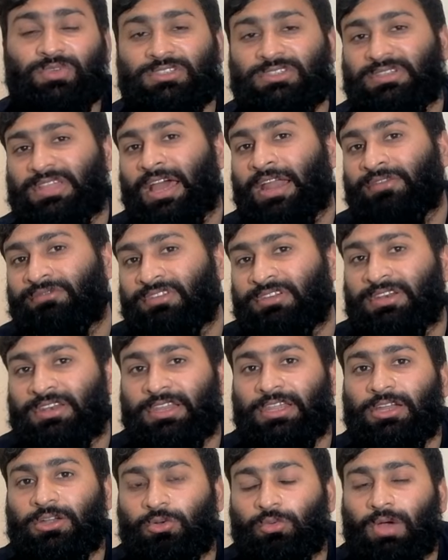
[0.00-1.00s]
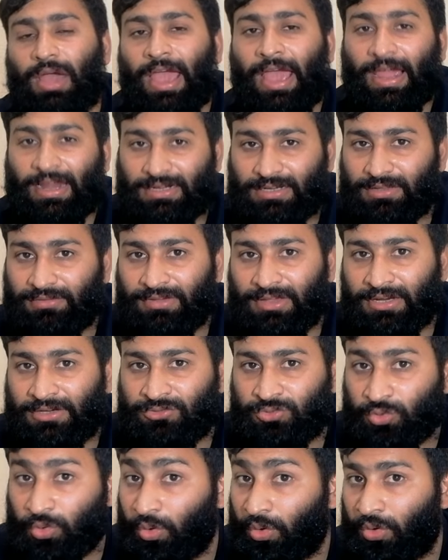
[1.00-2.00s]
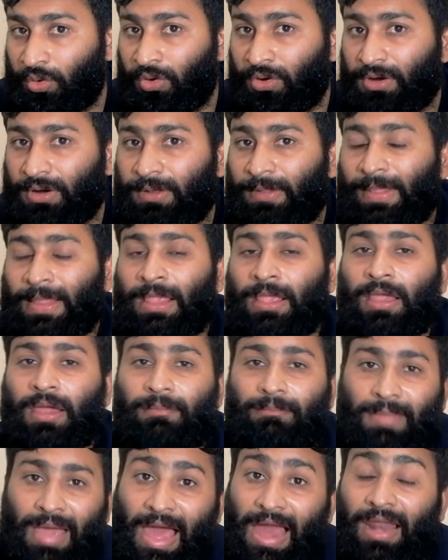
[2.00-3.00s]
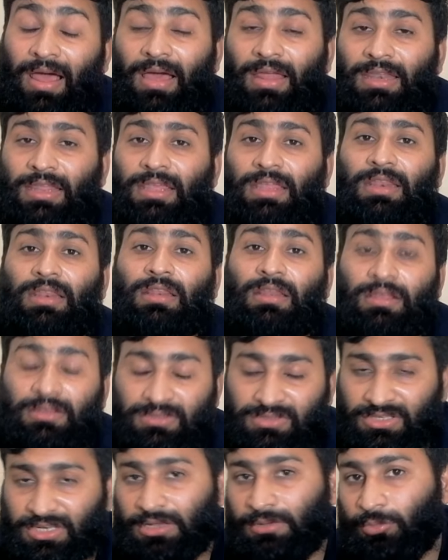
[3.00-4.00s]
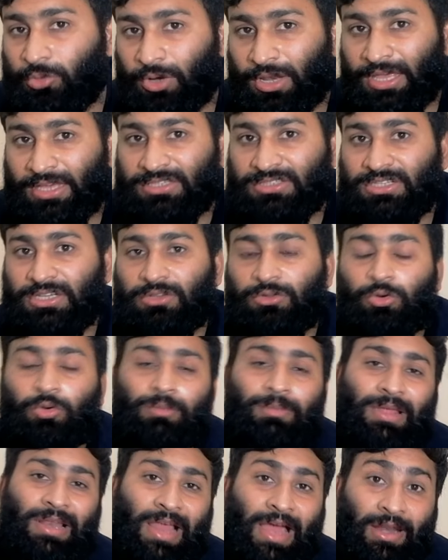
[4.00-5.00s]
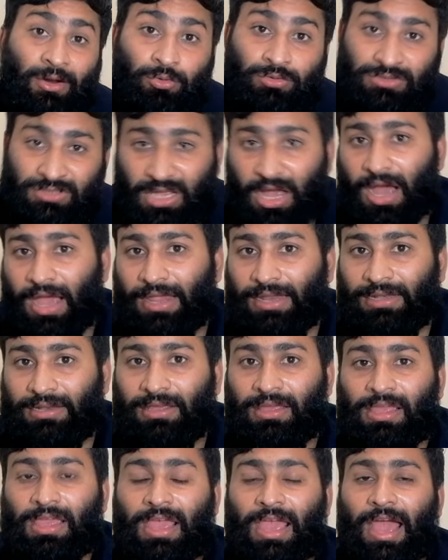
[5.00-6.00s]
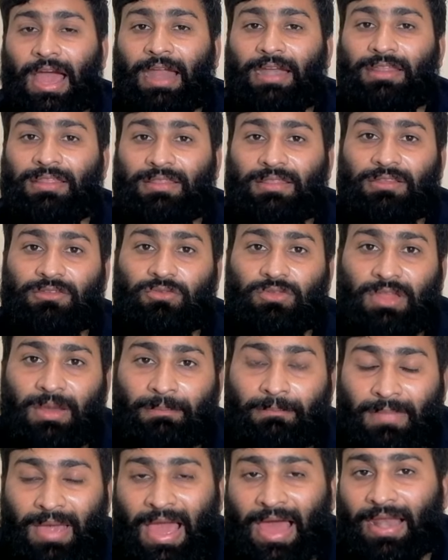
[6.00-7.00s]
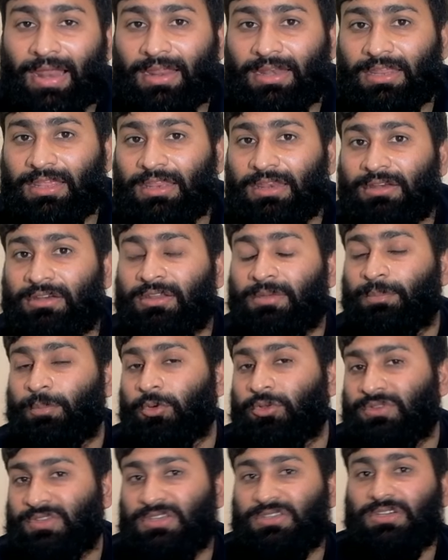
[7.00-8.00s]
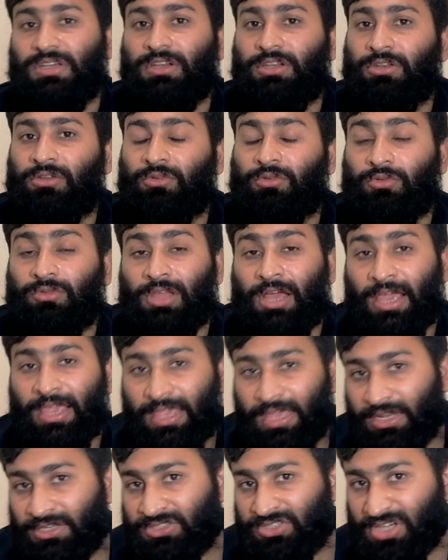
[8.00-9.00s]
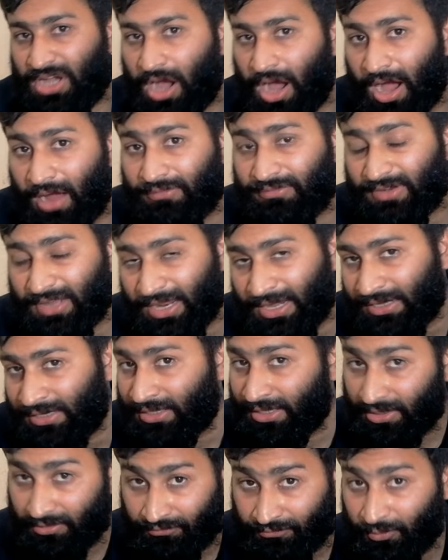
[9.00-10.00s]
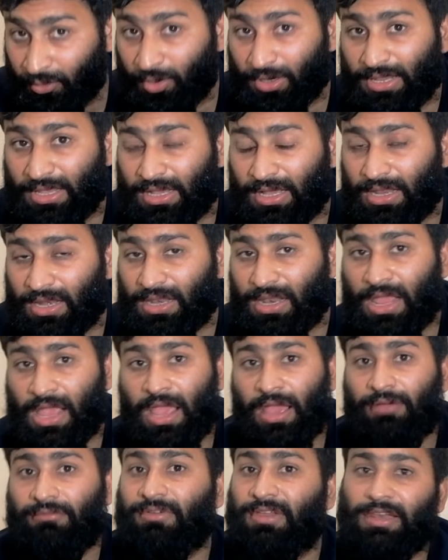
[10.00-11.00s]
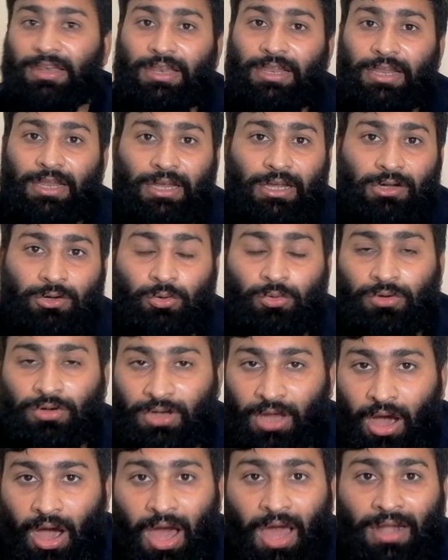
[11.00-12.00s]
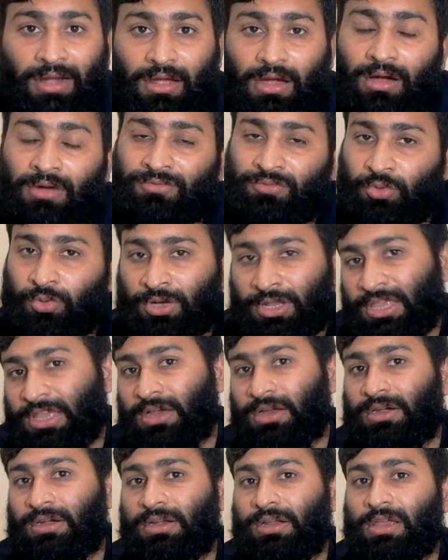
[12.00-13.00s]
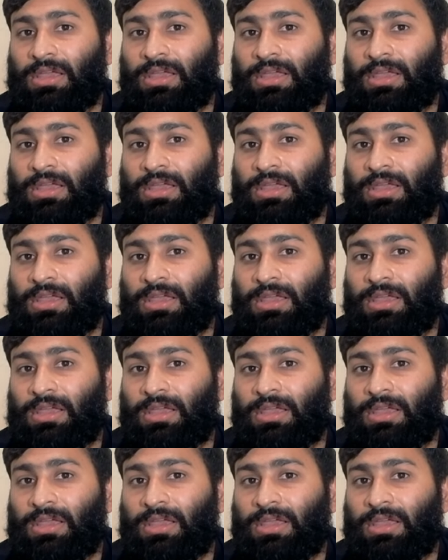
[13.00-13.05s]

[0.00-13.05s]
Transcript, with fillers: which that will lead to activate your melanin stimulation through melanocyte, and in this way the melanin deposition into the hair shaft and hair follicle will lead to dark of your hair,